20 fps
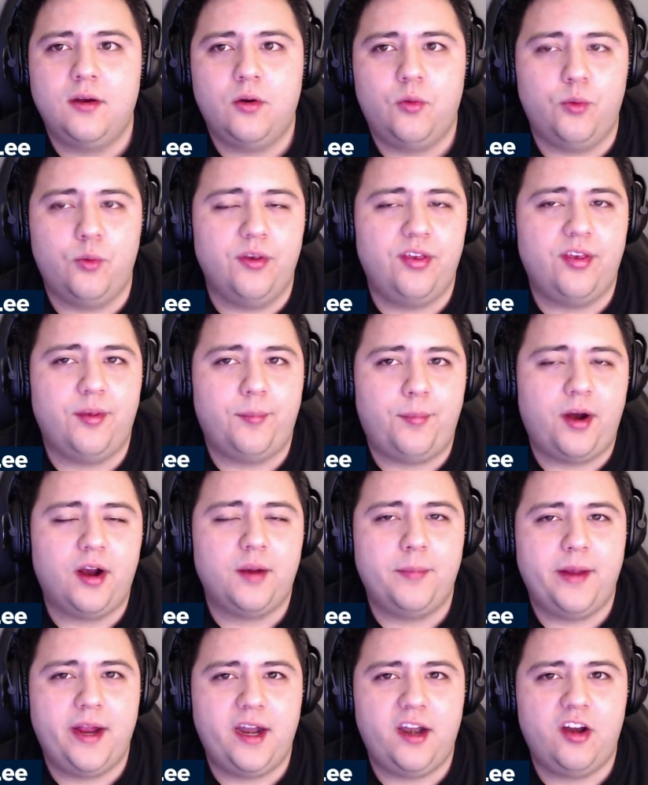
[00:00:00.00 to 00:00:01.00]
with the
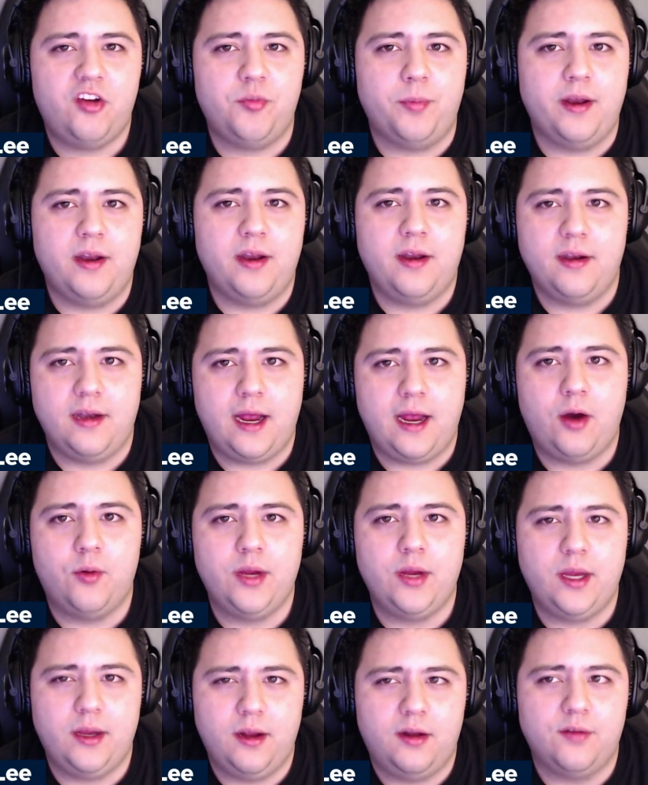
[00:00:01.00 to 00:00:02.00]
puck management and how
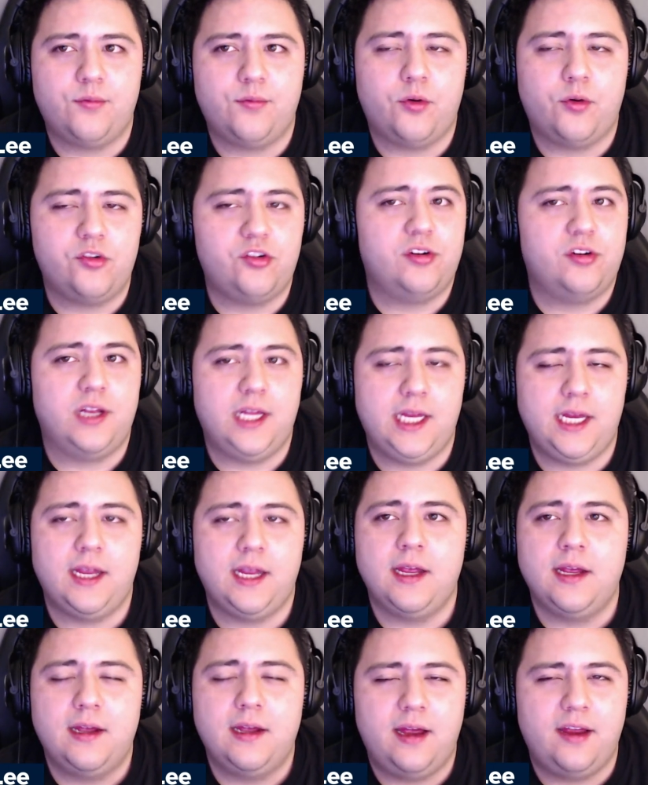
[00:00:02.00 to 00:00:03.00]
he unfortunately
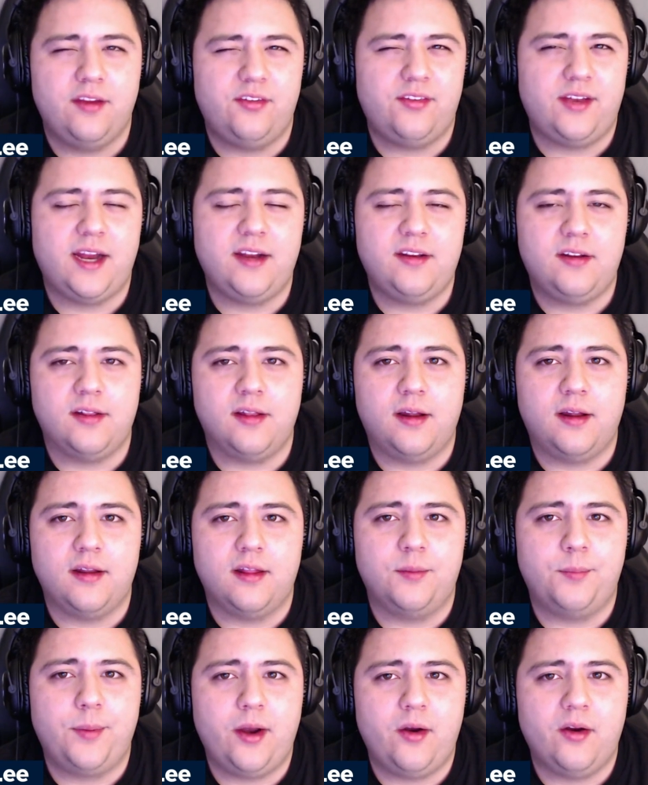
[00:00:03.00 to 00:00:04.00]
has tanked a lot of
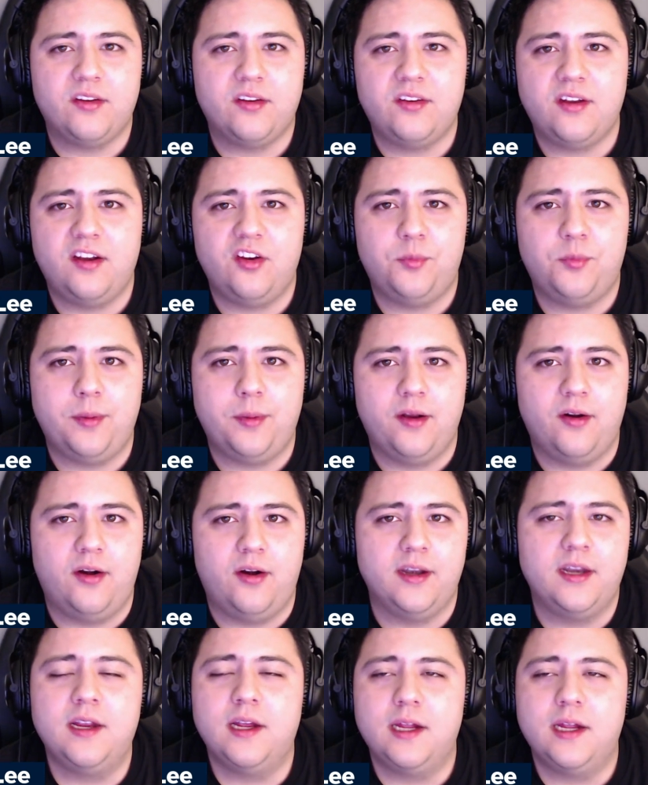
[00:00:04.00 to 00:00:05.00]
the pairings that he's been
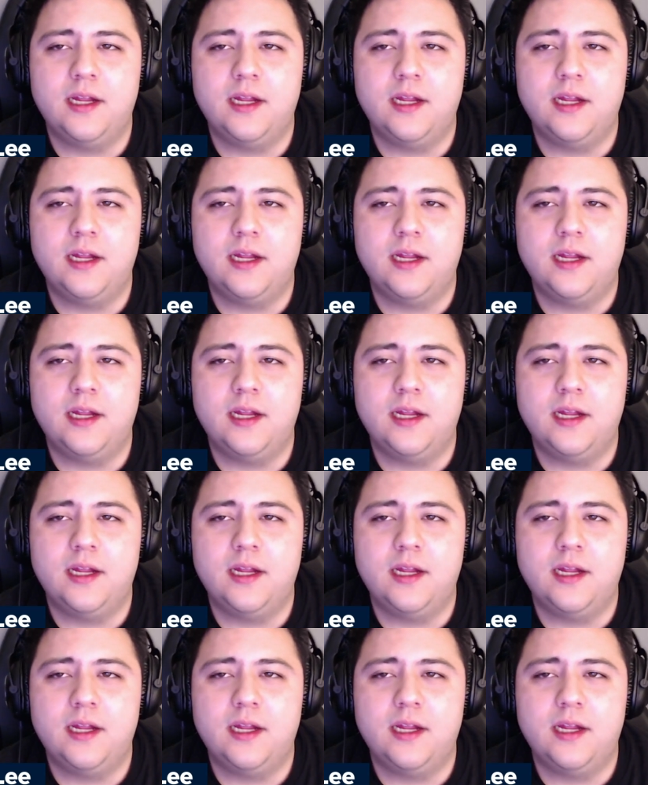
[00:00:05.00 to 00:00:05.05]
on,